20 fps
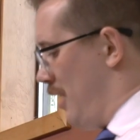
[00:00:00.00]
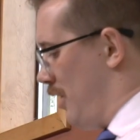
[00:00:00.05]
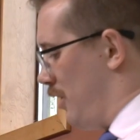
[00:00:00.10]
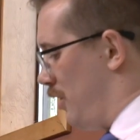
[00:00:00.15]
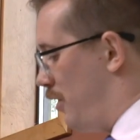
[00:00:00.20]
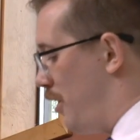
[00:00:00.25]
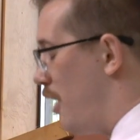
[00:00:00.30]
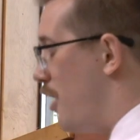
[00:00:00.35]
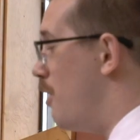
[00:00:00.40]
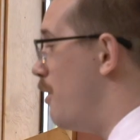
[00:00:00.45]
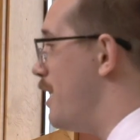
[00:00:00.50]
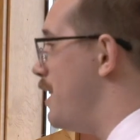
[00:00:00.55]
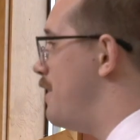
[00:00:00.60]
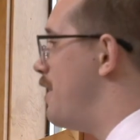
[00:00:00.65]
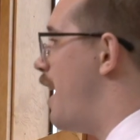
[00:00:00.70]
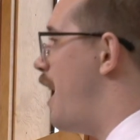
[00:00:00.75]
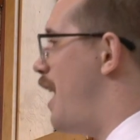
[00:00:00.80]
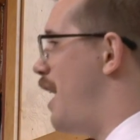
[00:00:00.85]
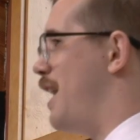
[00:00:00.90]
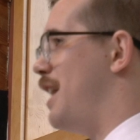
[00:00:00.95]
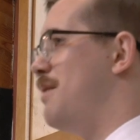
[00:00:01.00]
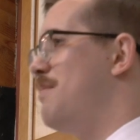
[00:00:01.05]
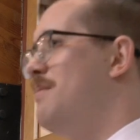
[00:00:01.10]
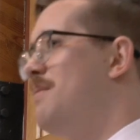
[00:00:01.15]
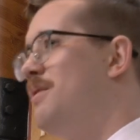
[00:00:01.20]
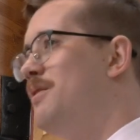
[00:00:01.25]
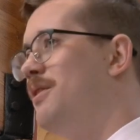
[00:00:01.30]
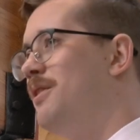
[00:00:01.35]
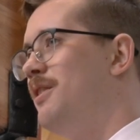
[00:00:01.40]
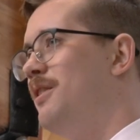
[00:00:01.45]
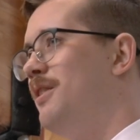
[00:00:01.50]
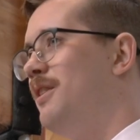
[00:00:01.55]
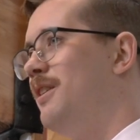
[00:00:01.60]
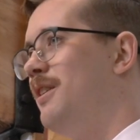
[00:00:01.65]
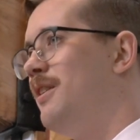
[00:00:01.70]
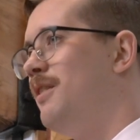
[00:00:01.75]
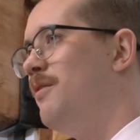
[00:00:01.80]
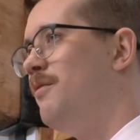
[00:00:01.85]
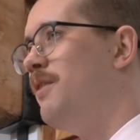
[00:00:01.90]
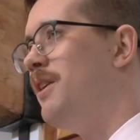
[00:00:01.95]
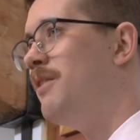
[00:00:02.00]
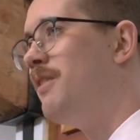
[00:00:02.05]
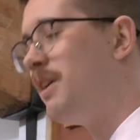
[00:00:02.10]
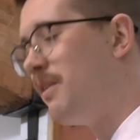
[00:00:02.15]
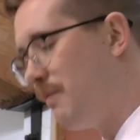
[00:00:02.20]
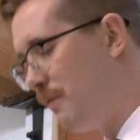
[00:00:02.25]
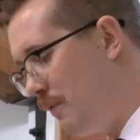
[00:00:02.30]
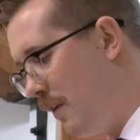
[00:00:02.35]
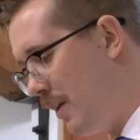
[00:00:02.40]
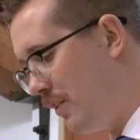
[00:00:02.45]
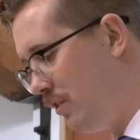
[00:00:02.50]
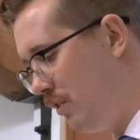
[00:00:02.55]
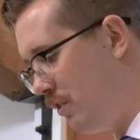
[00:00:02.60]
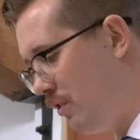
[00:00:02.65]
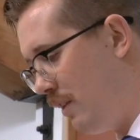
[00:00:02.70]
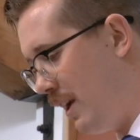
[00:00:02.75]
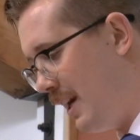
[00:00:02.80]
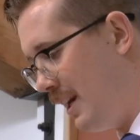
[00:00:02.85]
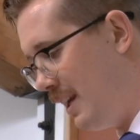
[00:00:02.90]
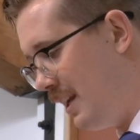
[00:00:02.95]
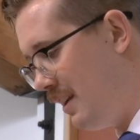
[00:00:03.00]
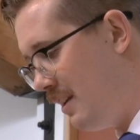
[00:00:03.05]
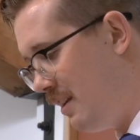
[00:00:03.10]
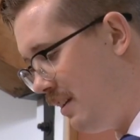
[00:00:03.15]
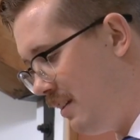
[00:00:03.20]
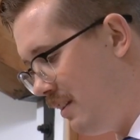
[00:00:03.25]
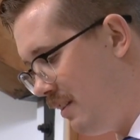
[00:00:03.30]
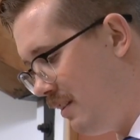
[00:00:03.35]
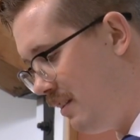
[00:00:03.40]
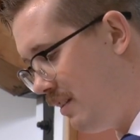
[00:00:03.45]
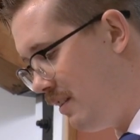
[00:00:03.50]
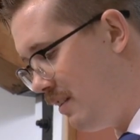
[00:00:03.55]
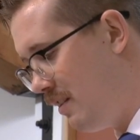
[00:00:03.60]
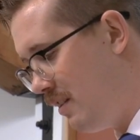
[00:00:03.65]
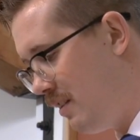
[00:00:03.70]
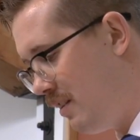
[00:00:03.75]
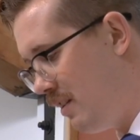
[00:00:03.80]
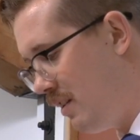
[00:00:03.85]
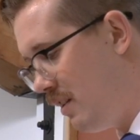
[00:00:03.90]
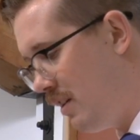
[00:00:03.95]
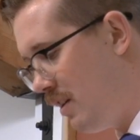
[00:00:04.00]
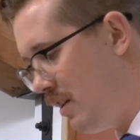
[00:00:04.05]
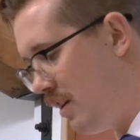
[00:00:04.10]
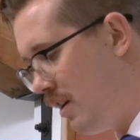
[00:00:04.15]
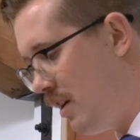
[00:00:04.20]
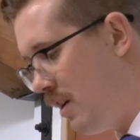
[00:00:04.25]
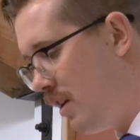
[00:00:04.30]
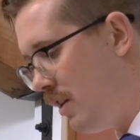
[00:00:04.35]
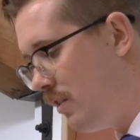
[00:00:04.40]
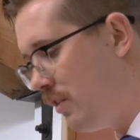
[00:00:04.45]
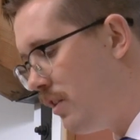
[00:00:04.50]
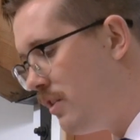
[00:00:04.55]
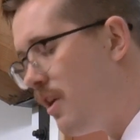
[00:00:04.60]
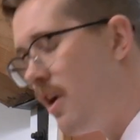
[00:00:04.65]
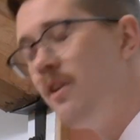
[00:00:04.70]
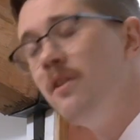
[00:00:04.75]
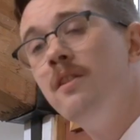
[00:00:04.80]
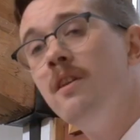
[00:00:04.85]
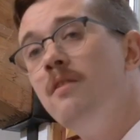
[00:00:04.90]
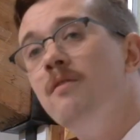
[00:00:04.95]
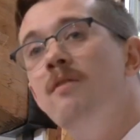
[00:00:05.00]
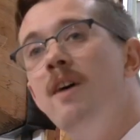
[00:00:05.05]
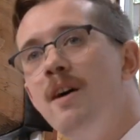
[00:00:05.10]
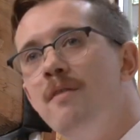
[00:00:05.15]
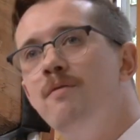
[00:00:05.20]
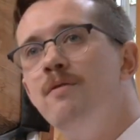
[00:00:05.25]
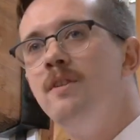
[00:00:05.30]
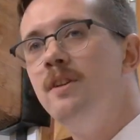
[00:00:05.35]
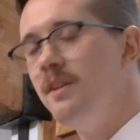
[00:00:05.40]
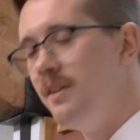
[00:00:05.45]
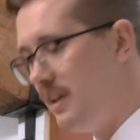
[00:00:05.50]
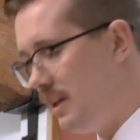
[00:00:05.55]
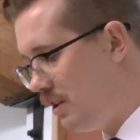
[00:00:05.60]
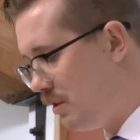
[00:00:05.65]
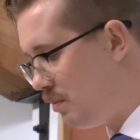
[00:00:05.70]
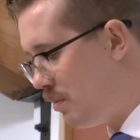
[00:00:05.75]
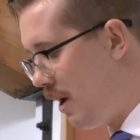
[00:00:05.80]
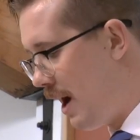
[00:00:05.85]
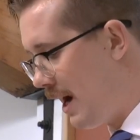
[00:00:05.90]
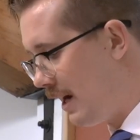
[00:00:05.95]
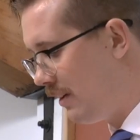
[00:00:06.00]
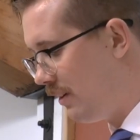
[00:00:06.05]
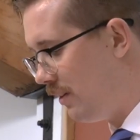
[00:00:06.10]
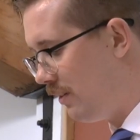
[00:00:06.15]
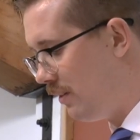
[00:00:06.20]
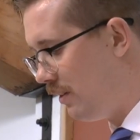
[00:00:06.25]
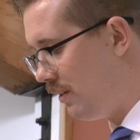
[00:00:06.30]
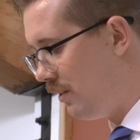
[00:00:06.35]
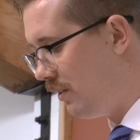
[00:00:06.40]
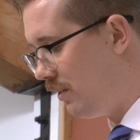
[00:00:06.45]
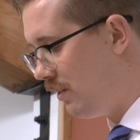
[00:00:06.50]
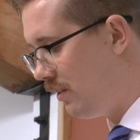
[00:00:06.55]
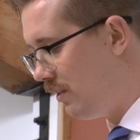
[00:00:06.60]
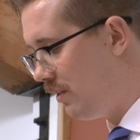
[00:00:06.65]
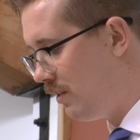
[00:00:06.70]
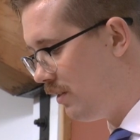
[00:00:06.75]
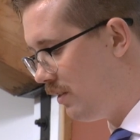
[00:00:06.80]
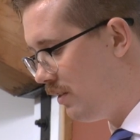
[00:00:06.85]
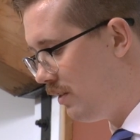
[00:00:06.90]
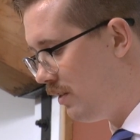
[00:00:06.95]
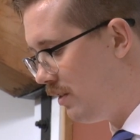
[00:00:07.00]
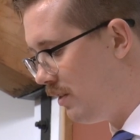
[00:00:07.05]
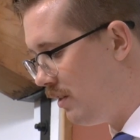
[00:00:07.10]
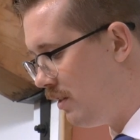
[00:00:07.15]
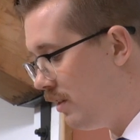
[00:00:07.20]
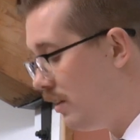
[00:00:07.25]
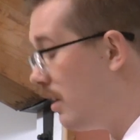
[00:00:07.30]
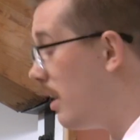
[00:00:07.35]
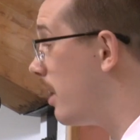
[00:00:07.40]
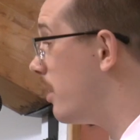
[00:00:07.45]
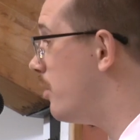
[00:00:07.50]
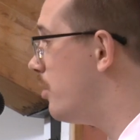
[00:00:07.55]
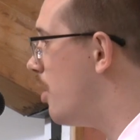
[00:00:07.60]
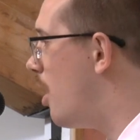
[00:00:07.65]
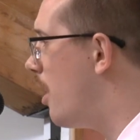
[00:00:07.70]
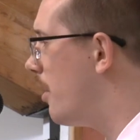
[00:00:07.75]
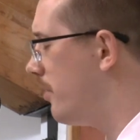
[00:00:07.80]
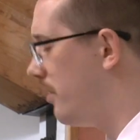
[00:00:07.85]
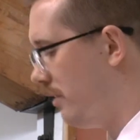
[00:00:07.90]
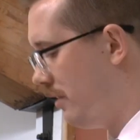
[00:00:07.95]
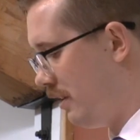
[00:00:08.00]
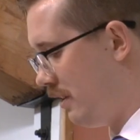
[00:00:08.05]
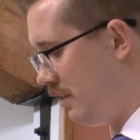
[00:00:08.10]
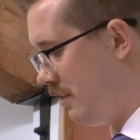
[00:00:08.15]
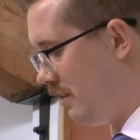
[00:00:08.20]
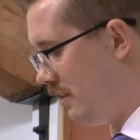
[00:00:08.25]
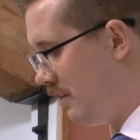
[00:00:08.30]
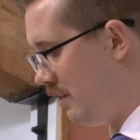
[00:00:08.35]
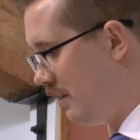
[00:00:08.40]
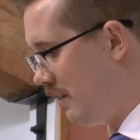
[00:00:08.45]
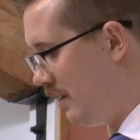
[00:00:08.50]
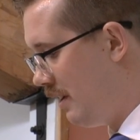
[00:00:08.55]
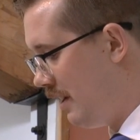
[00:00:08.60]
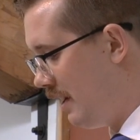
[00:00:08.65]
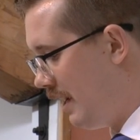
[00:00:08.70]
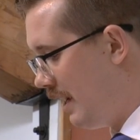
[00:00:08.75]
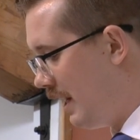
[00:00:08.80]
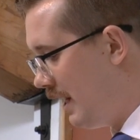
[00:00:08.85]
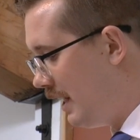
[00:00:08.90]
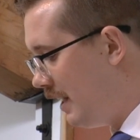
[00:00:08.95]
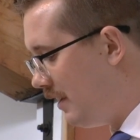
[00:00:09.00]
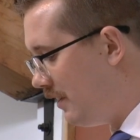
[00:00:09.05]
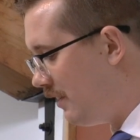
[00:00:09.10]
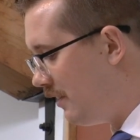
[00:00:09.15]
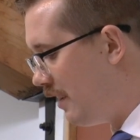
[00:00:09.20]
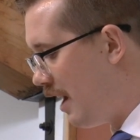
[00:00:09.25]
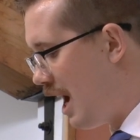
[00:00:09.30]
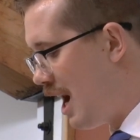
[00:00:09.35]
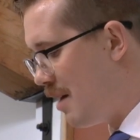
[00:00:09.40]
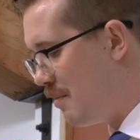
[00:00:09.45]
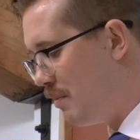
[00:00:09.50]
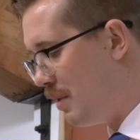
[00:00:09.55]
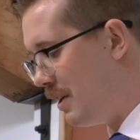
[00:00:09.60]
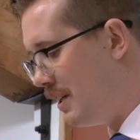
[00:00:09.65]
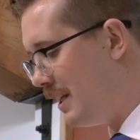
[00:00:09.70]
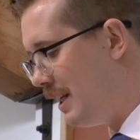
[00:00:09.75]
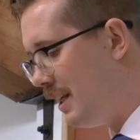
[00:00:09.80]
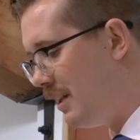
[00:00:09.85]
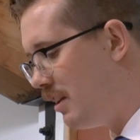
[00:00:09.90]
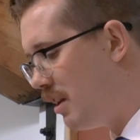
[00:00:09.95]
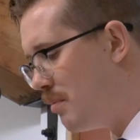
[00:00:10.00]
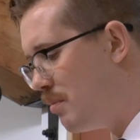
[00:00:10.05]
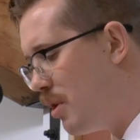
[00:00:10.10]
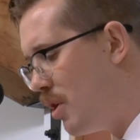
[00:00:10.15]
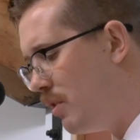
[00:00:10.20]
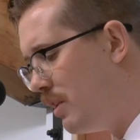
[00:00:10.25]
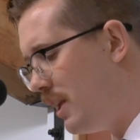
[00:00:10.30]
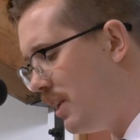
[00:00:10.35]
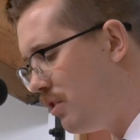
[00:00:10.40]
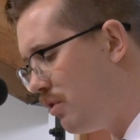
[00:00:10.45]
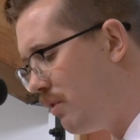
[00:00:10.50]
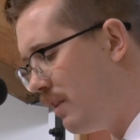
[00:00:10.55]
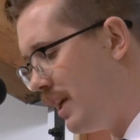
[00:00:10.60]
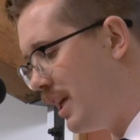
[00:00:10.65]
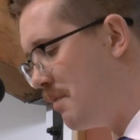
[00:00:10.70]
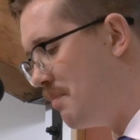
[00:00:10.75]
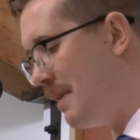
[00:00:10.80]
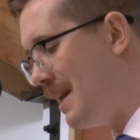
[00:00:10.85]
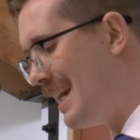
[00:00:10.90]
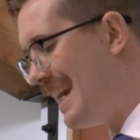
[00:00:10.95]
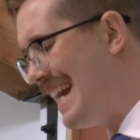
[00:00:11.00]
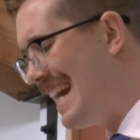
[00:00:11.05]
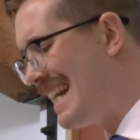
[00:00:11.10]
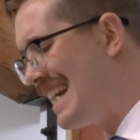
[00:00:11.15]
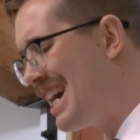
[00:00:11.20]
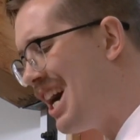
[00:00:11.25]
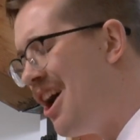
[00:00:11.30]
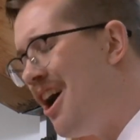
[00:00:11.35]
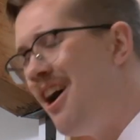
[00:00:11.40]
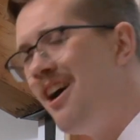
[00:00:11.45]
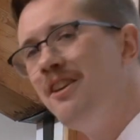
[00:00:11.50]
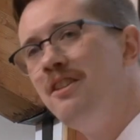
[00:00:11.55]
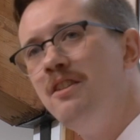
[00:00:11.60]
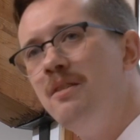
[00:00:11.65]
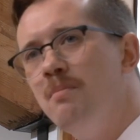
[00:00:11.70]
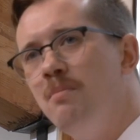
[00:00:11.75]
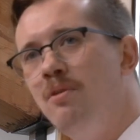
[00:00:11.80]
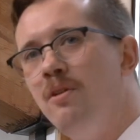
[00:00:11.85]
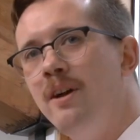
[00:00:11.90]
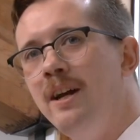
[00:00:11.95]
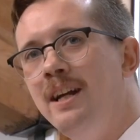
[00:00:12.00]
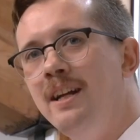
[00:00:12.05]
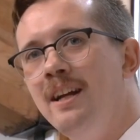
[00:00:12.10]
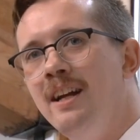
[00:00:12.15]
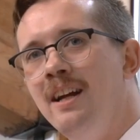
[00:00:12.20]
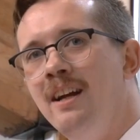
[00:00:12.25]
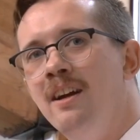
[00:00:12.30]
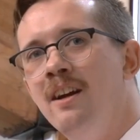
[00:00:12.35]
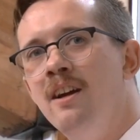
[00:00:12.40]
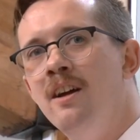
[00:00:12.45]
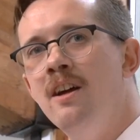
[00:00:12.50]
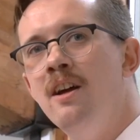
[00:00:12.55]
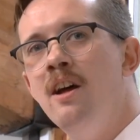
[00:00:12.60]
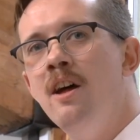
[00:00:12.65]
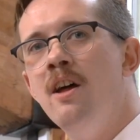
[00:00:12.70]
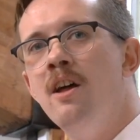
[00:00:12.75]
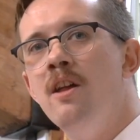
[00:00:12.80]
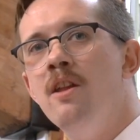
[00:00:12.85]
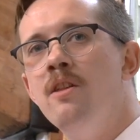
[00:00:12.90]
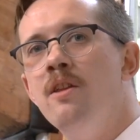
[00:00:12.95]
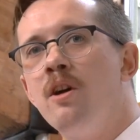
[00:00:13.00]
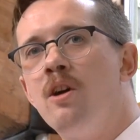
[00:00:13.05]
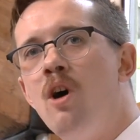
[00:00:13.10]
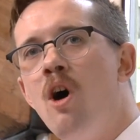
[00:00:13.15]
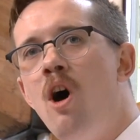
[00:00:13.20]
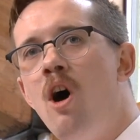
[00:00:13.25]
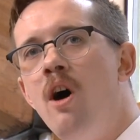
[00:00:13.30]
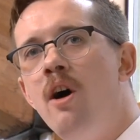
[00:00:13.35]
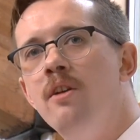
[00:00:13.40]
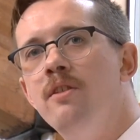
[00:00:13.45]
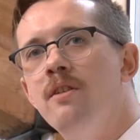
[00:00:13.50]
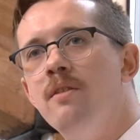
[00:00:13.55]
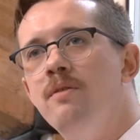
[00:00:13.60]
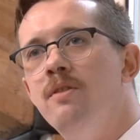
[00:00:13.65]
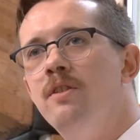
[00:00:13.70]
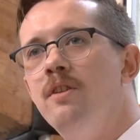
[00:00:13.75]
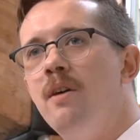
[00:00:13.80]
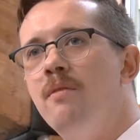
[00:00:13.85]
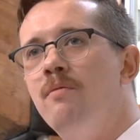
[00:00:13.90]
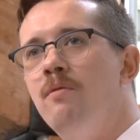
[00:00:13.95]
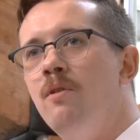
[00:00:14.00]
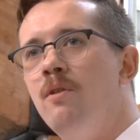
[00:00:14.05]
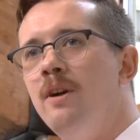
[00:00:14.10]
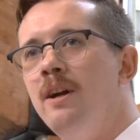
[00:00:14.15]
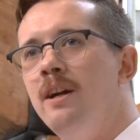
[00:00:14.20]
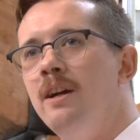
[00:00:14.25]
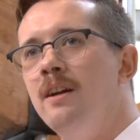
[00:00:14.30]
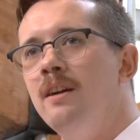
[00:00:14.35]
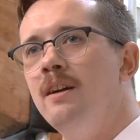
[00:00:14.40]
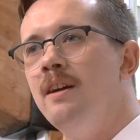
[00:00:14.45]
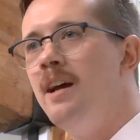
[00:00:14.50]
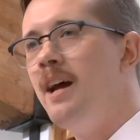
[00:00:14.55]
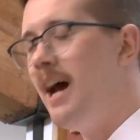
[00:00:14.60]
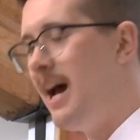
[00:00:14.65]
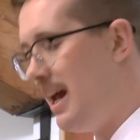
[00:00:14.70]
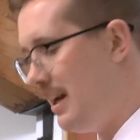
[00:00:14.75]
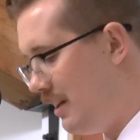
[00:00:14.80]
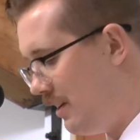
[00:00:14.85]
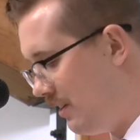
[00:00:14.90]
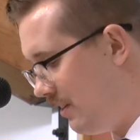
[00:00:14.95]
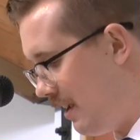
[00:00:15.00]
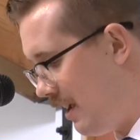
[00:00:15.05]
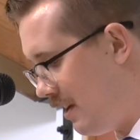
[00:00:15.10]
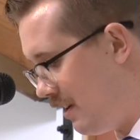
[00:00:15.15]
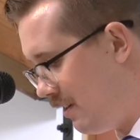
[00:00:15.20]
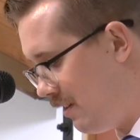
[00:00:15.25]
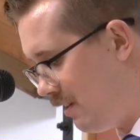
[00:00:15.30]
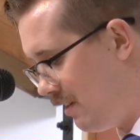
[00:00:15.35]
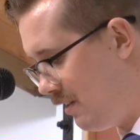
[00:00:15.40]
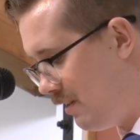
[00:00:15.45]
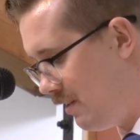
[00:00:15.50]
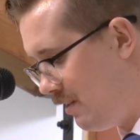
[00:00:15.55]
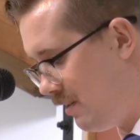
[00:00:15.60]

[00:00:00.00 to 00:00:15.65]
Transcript: So in time, feeling frustrated, Siddhartha left these practices. Exhausted, he sat beneath a Bodhi tree and began contemplating the cause of suffering and its end.